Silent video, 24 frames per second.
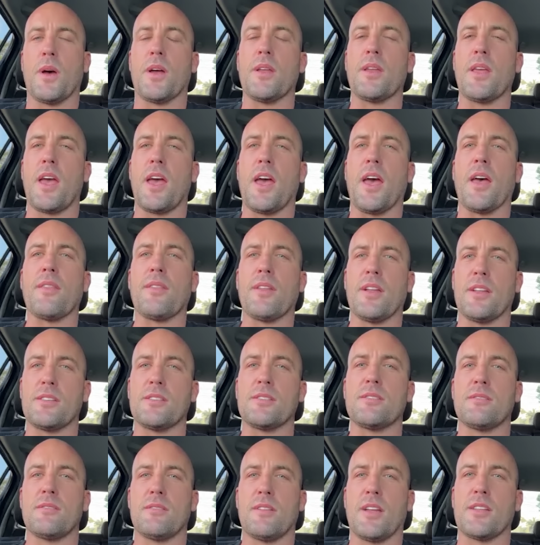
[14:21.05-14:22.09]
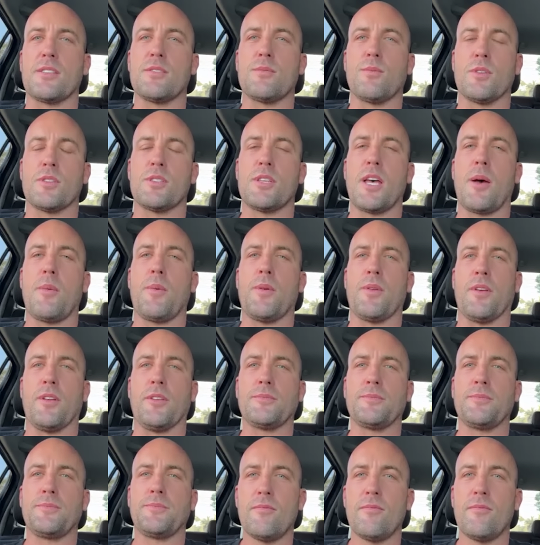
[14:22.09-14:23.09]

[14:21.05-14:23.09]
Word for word: But yeah, that's what's happening.